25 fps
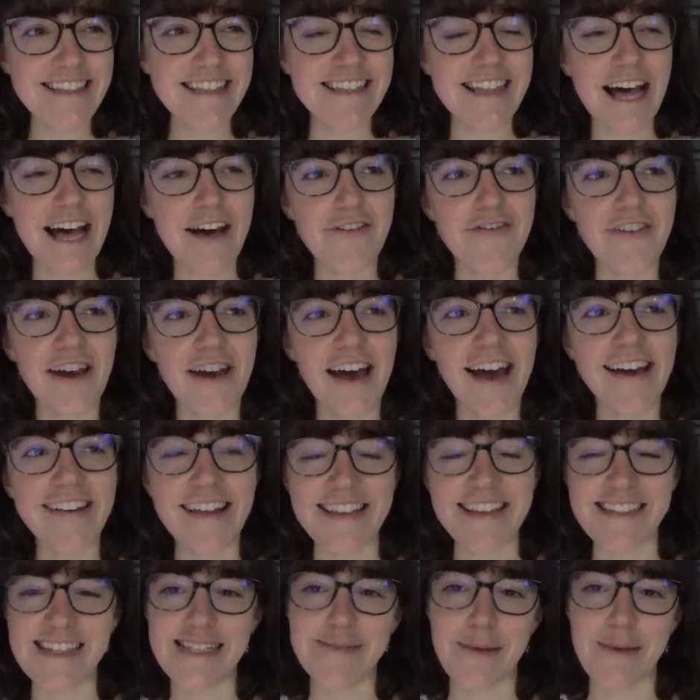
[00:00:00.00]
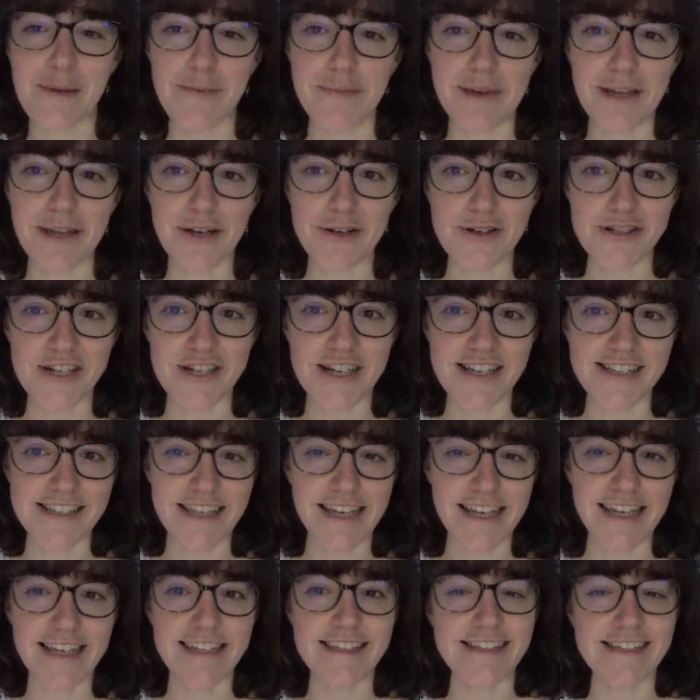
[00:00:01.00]
Is that fair? That seems a bit mean on Charles
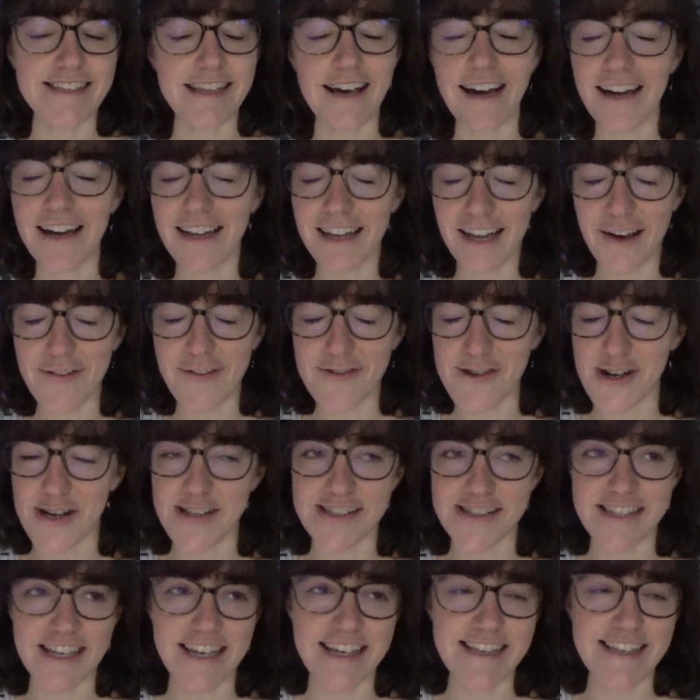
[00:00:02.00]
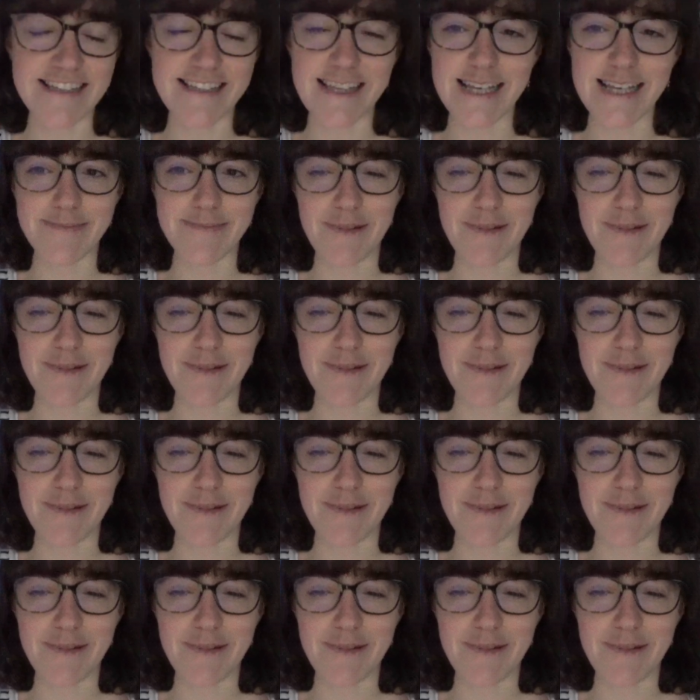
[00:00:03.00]
Dickens. I love Charles Dickens.